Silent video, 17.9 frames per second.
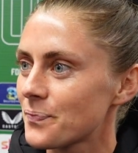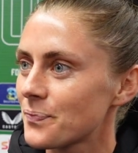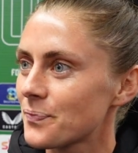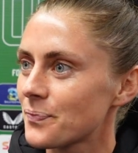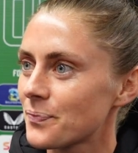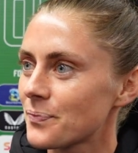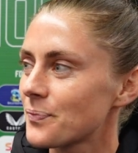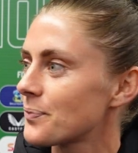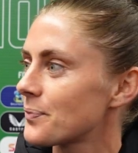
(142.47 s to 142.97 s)

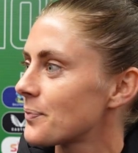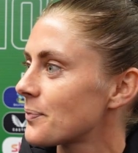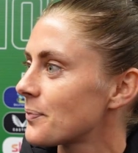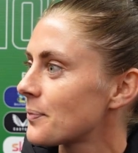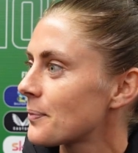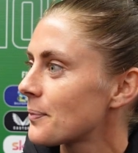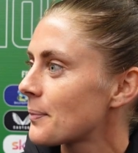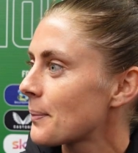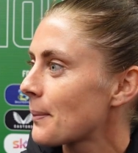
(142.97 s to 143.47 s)
How was your
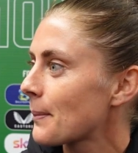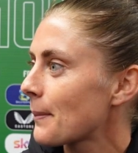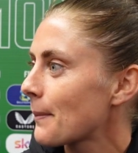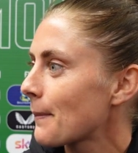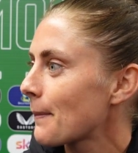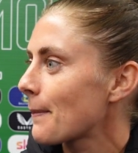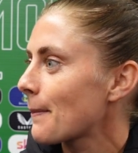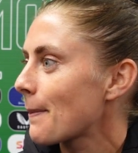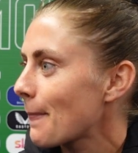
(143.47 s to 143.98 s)
experience of
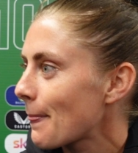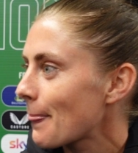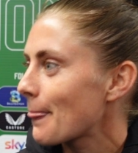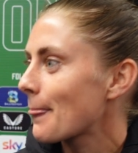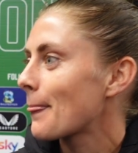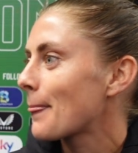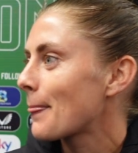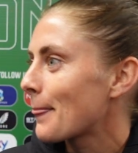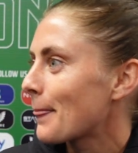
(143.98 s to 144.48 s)
your first
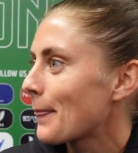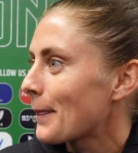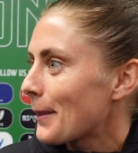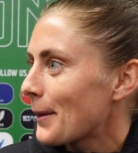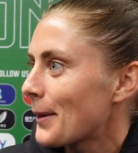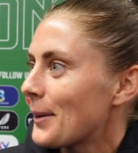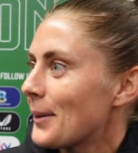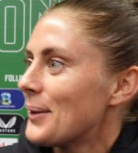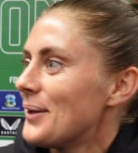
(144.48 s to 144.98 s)
home
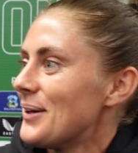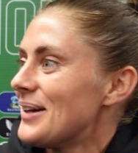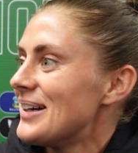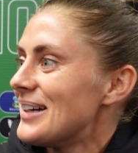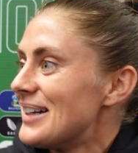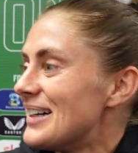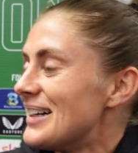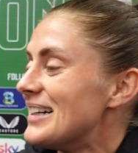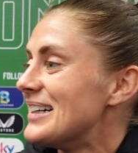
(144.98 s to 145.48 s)
game lining up
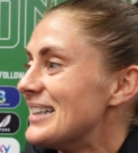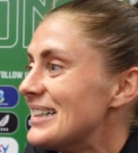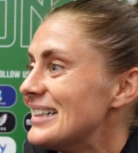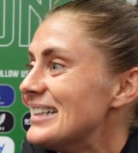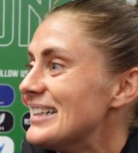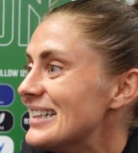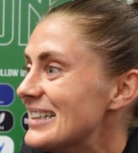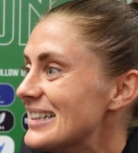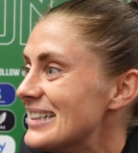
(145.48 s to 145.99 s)
for Ireland,
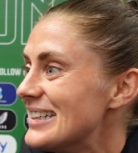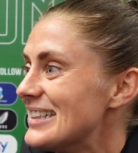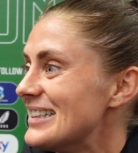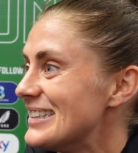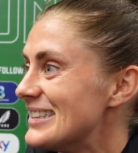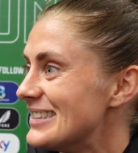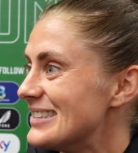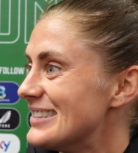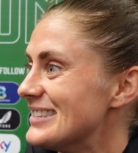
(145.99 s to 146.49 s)
being in front
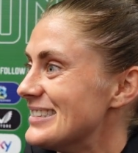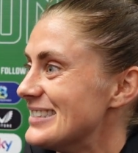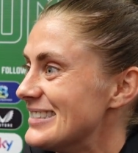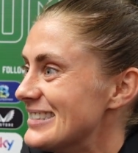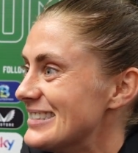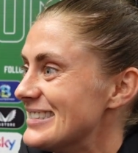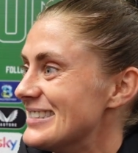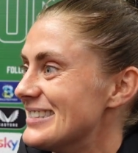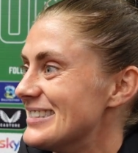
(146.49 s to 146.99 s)
of what was
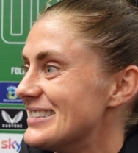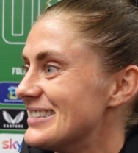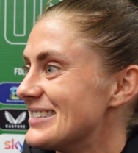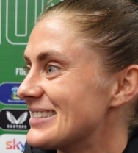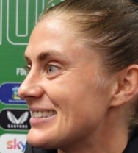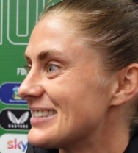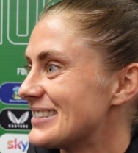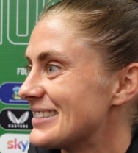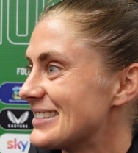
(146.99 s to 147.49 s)
a
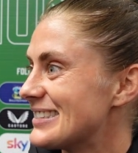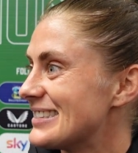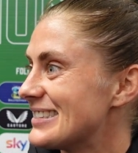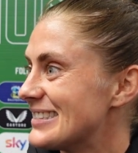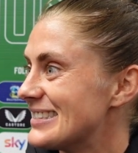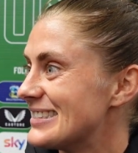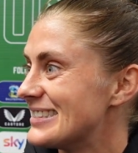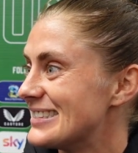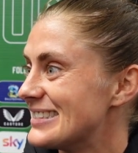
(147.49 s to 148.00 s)
record
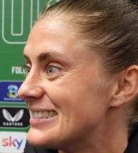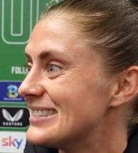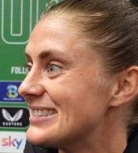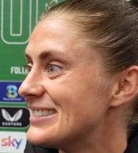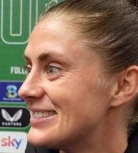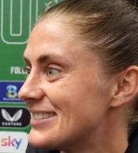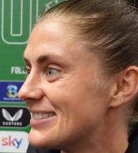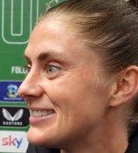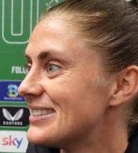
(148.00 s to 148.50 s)
crowd for
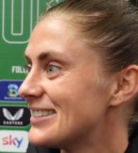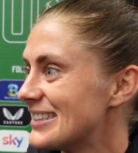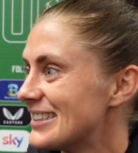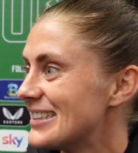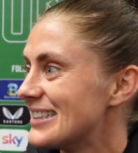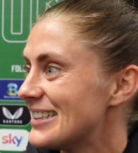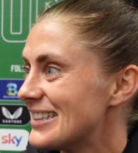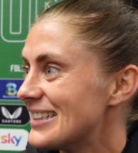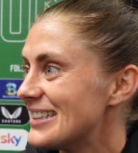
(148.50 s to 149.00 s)
Women's
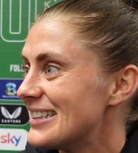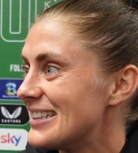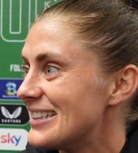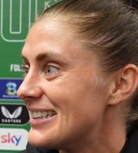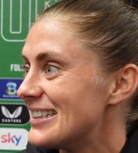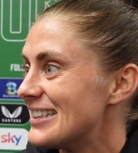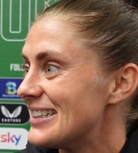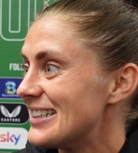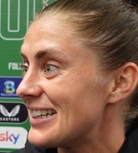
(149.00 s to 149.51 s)
International here in
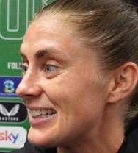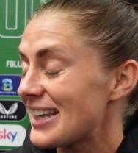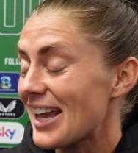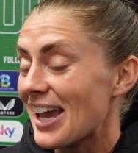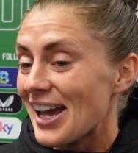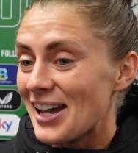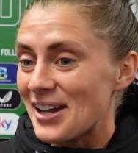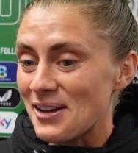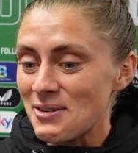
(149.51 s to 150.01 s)
Ireland?
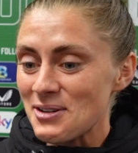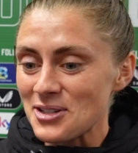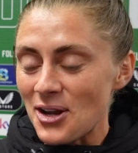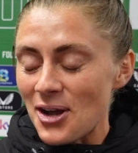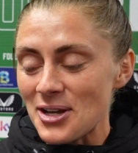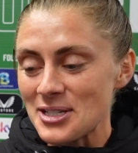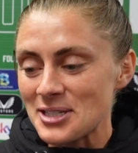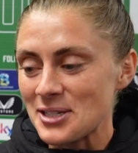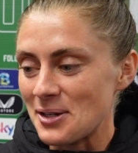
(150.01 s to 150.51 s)
Yeah, it was
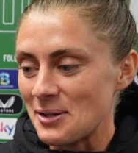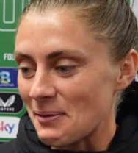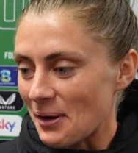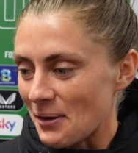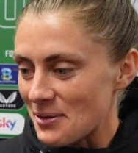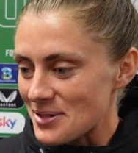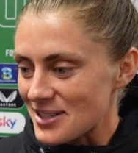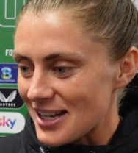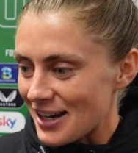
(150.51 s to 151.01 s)
awesome.
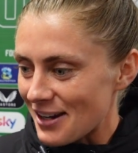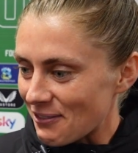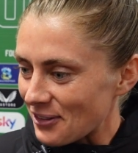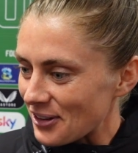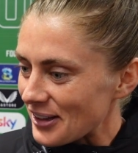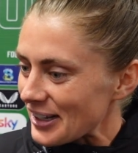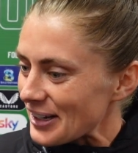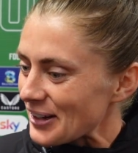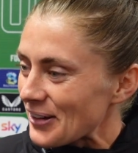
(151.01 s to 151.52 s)
I was like
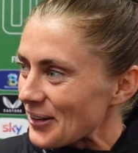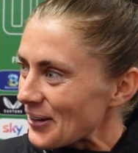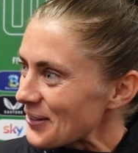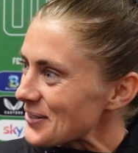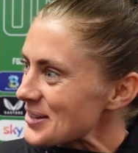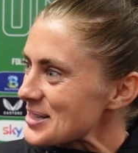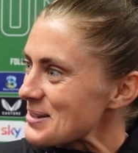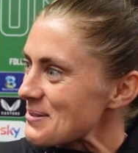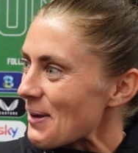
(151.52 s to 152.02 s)
really
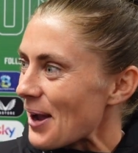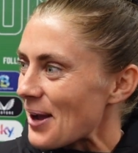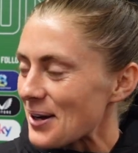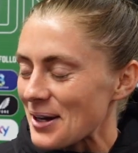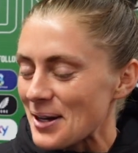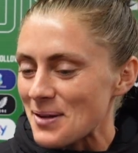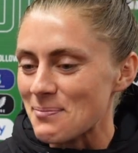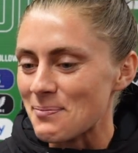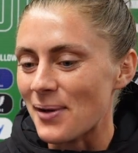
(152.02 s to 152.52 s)
nervous about
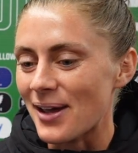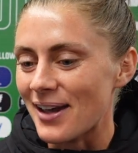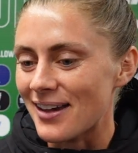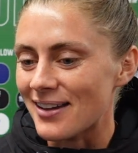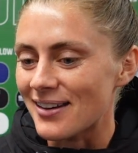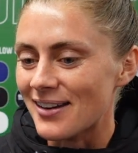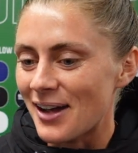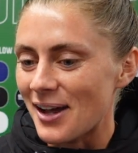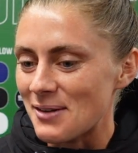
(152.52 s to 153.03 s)
it,
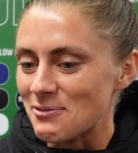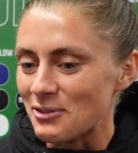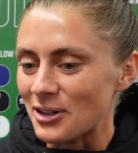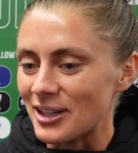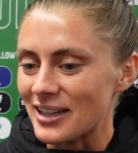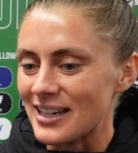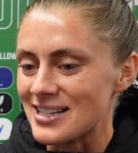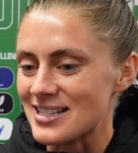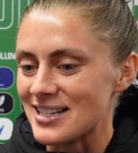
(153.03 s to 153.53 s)
but
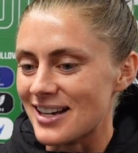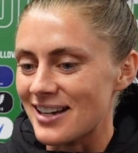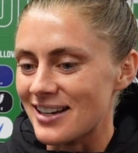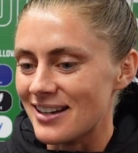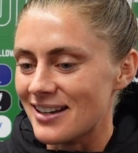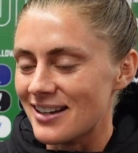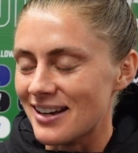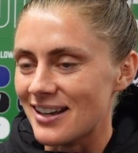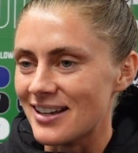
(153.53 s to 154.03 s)
really
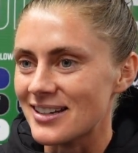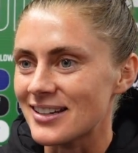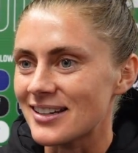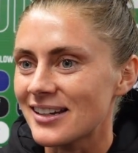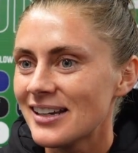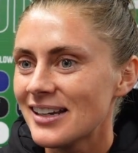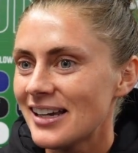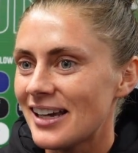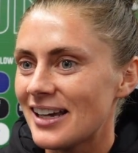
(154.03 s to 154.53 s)
excited, and
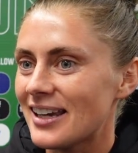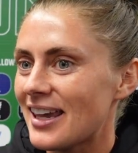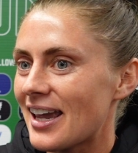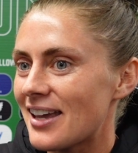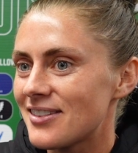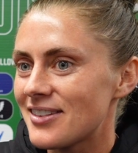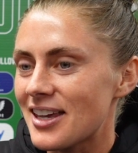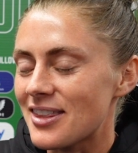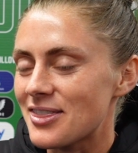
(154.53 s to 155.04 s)

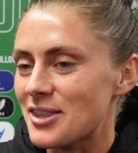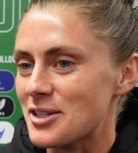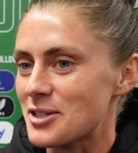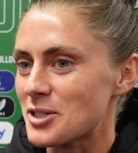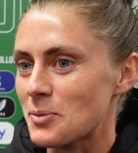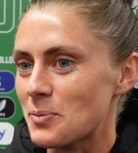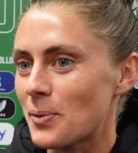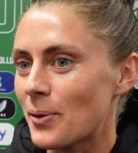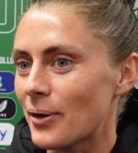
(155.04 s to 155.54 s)
again, like the
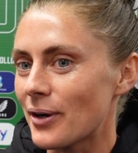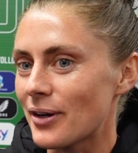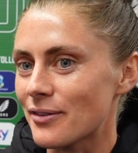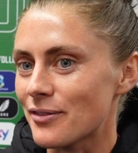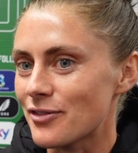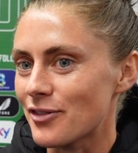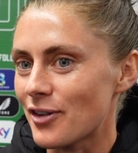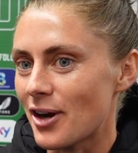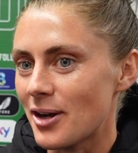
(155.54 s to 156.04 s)

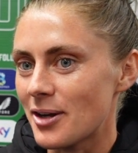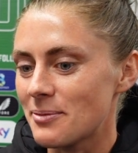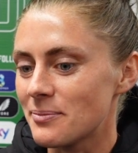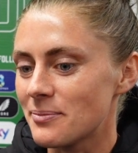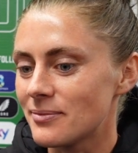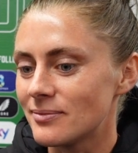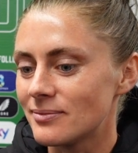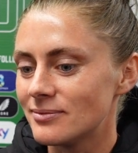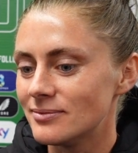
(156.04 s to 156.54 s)
support
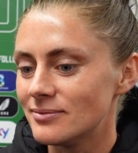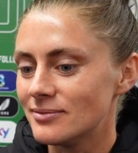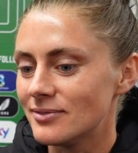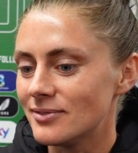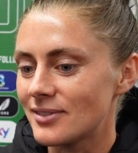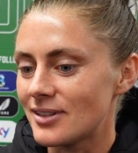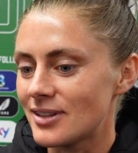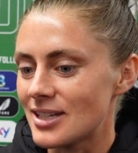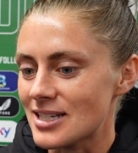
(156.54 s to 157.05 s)
from
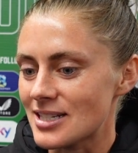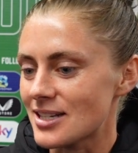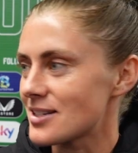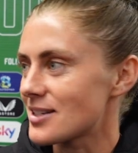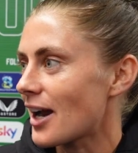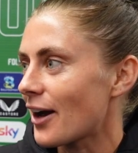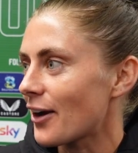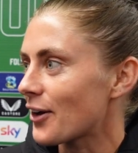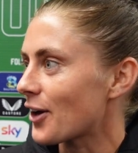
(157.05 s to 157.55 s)
this
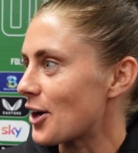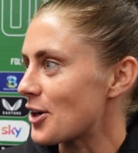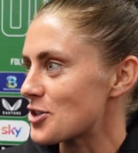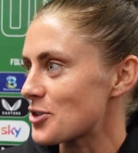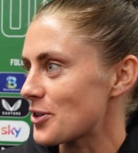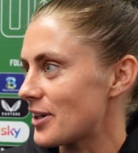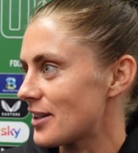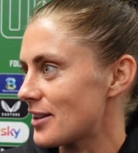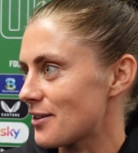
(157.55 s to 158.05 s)
entire
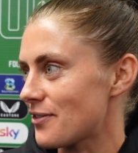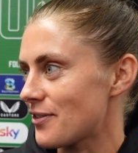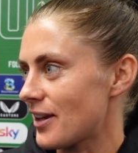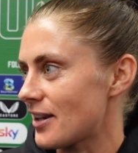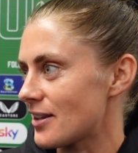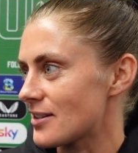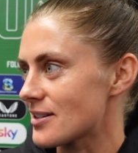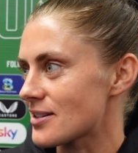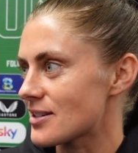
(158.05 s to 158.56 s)
country and the
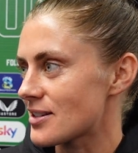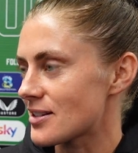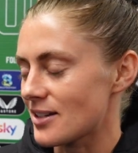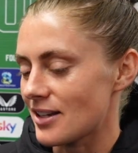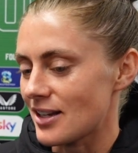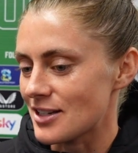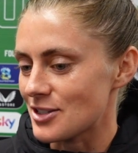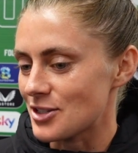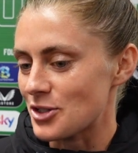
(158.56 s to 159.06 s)
fans
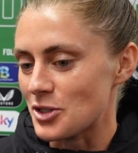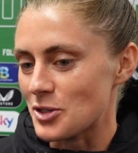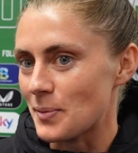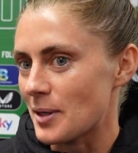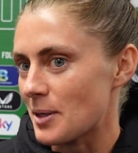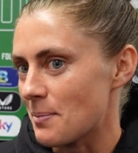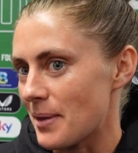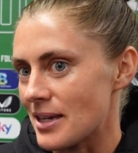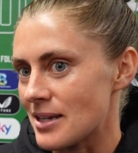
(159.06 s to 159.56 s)
has just
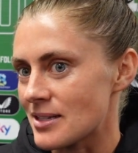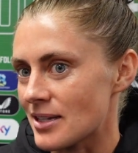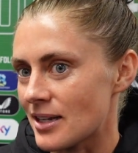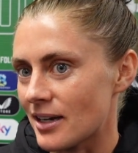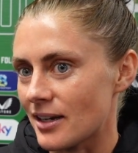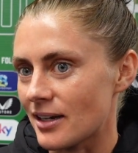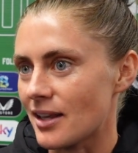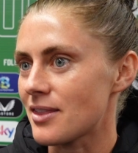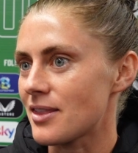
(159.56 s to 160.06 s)
been
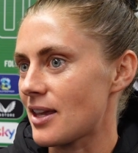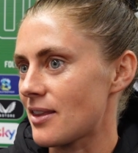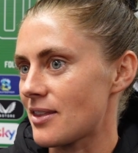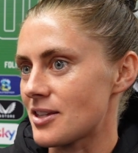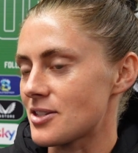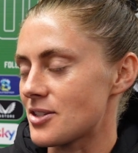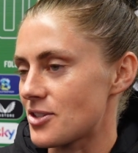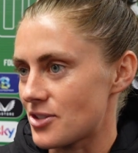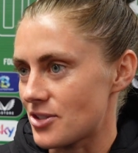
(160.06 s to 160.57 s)
amazing, and I think
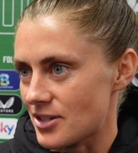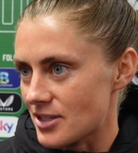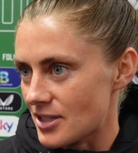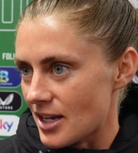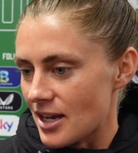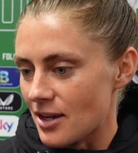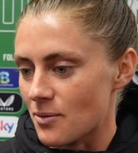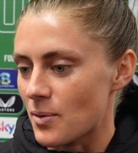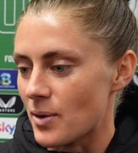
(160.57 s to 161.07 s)
this is just
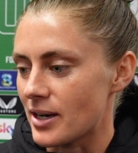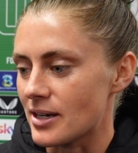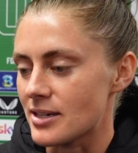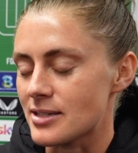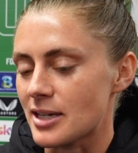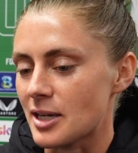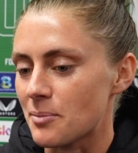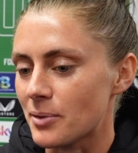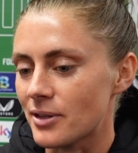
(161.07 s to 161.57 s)
like one
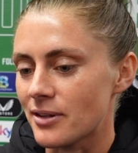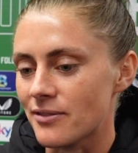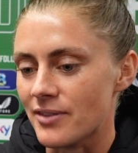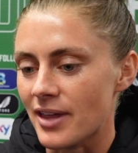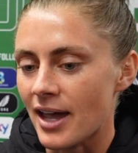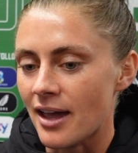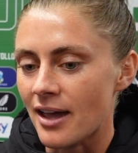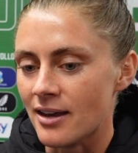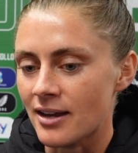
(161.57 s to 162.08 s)
example of
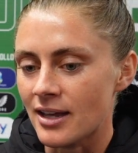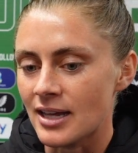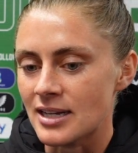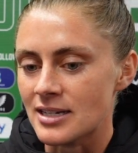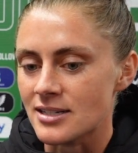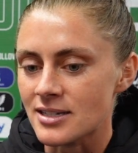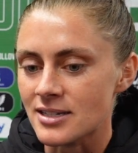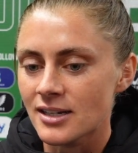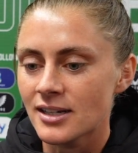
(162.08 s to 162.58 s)
that,
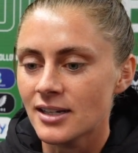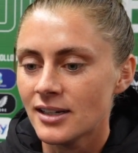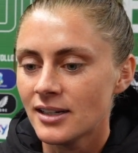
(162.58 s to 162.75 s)
and